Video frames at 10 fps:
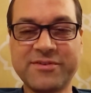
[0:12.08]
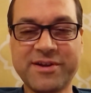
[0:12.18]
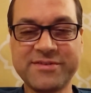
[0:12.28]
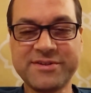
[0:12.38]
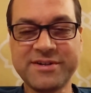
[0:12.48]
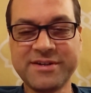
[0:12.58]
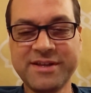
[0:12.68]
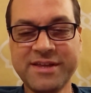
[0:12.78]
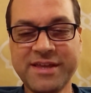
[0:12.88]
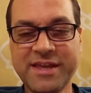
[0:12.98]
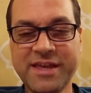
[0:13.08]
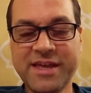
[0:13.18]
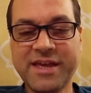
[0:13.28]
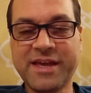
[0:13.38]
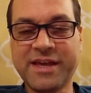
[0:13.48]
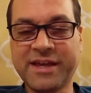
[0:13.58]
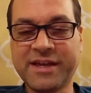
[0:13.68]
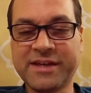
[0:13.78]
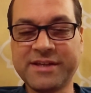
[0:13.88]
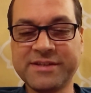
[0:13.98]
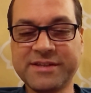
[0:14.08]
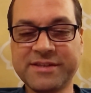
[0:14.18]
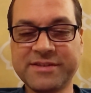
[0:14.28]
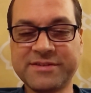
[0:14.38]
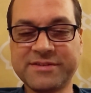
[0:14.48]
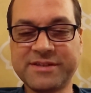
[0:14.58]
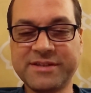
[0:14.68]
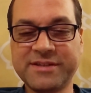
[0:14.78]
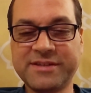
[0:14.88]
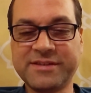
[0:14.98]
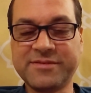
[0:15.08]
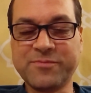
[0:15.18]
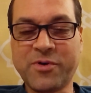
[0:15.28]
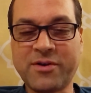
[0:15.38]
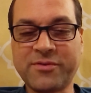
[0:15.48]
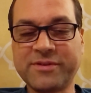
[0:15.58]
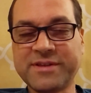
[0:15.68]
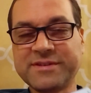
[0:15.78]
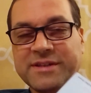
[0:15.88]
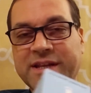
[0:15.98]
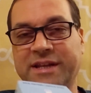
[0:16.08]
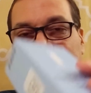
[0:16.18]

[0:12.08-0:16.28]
Razor, and this is the model designated